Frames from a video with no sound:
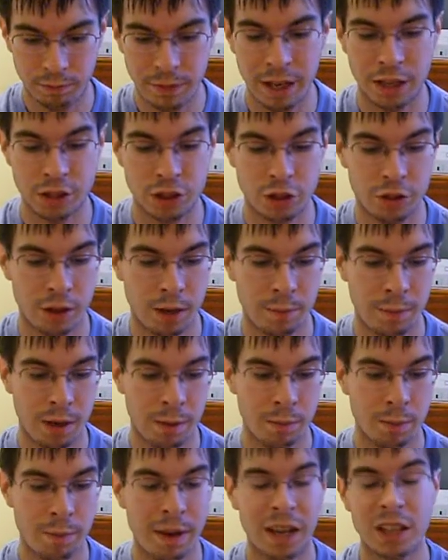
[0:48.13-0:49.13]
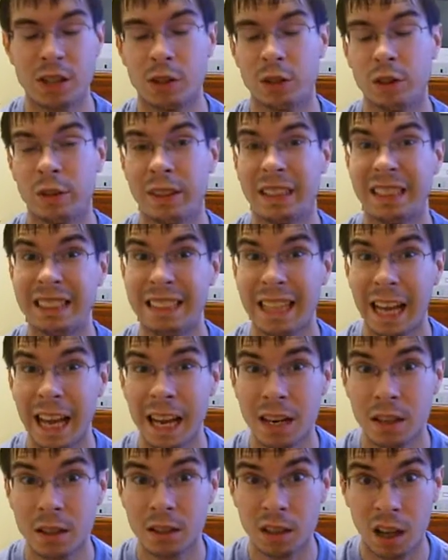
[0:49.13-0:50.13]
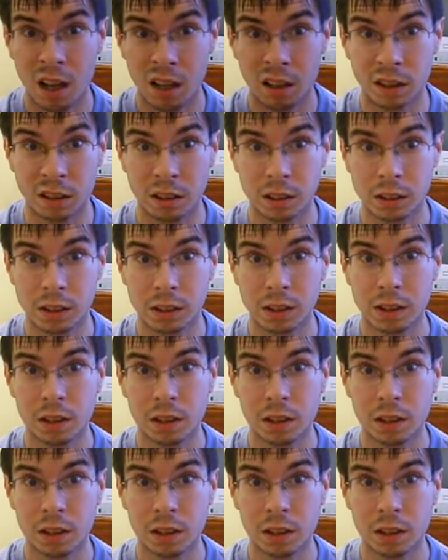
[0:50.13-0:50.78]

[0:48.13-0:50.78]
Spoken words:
yeah, it's a trade paperback, so it's only $10.